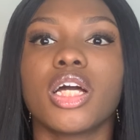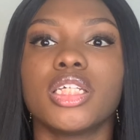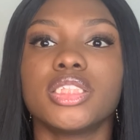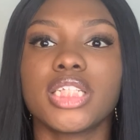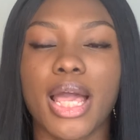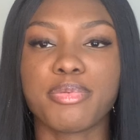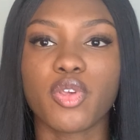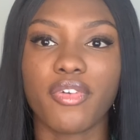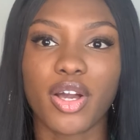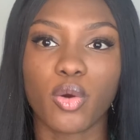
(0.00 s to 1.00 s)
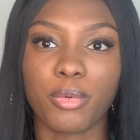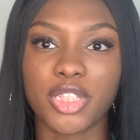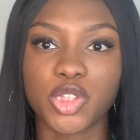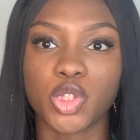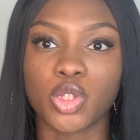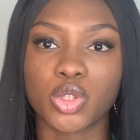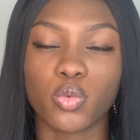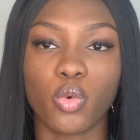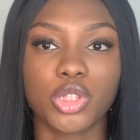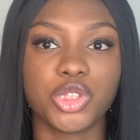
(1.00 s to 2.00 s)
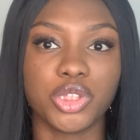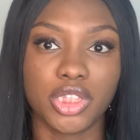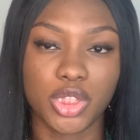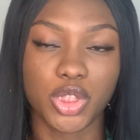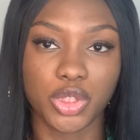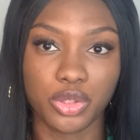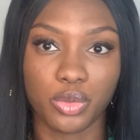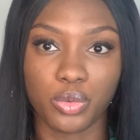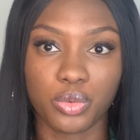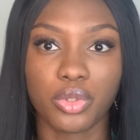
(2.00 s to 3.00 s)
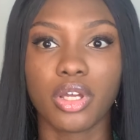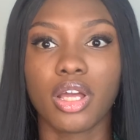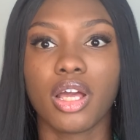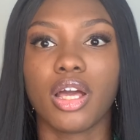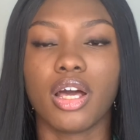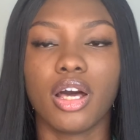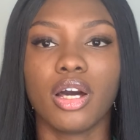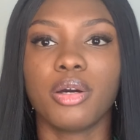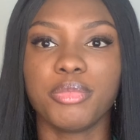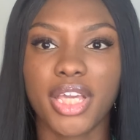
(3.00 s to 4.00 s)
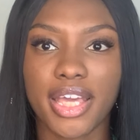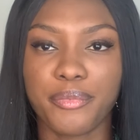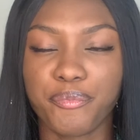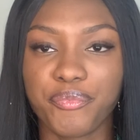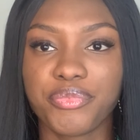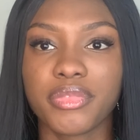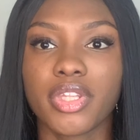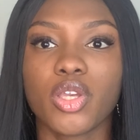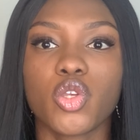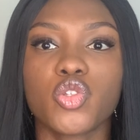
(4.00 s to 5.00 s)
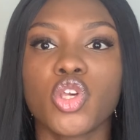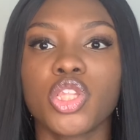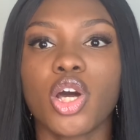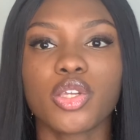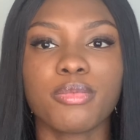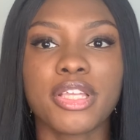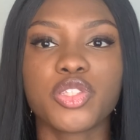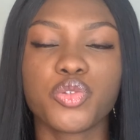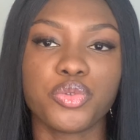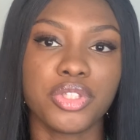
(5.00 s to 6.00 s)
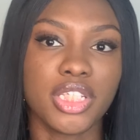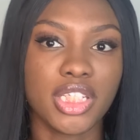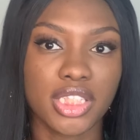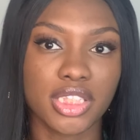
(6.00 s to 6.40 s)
types of accommodations, what you need to know. Yeah, so documents you need